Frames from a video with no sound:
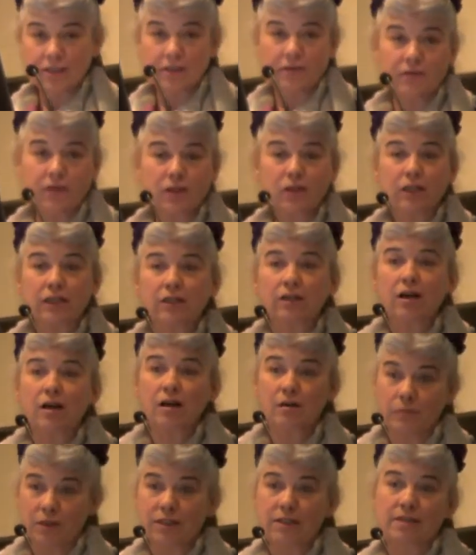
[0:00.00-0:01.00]
is a very
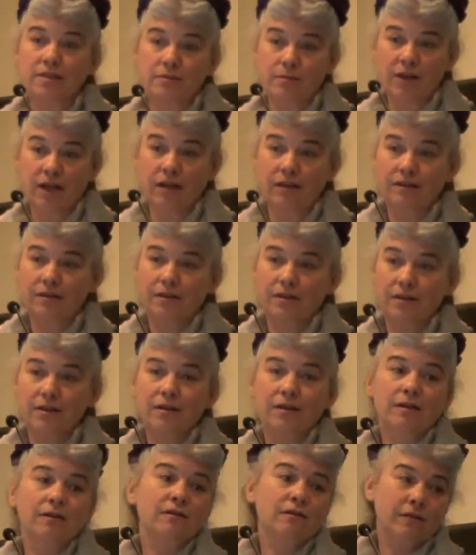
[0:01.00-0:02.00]
common smell
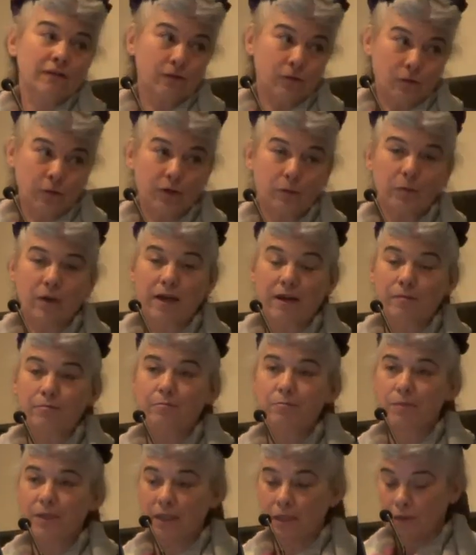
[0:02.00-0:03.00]
with my
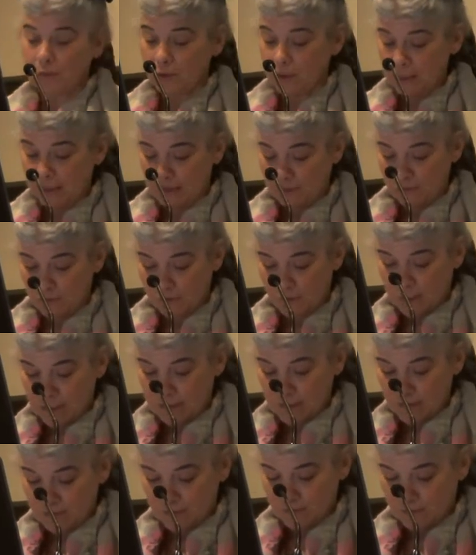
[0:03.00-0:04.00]
PWD
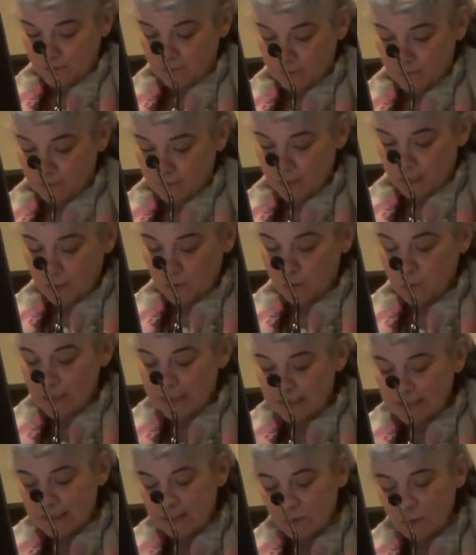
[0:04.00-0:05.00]
friends. And
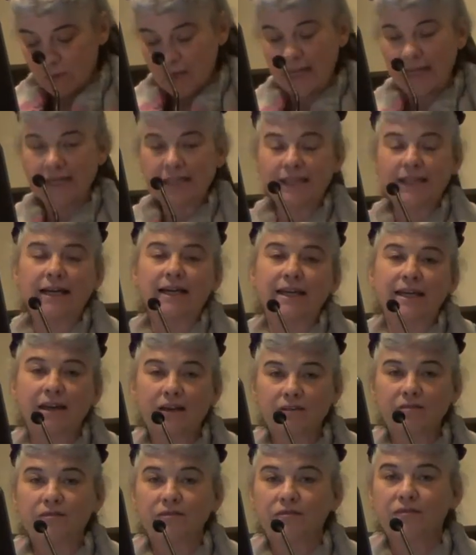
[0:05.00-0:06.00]
once in a while, I
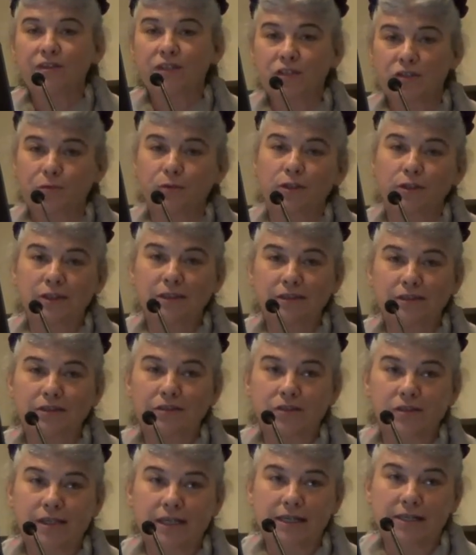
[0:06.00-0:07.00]
have visual
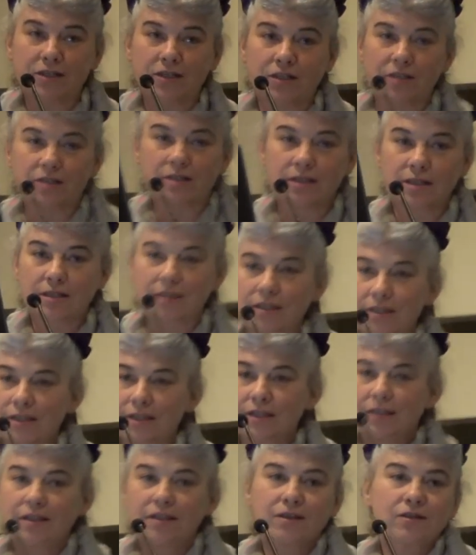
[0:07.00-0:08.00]
hallucinations,
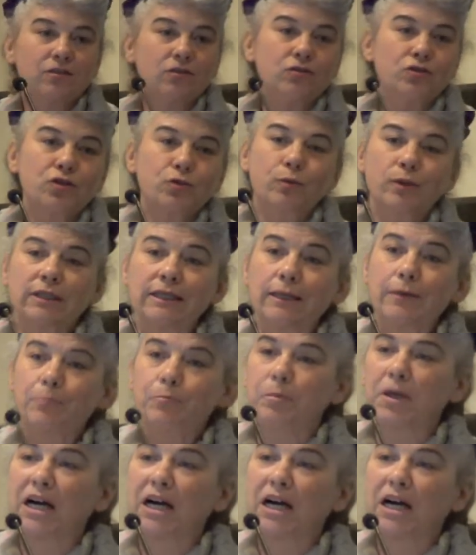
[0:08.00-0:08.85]
usually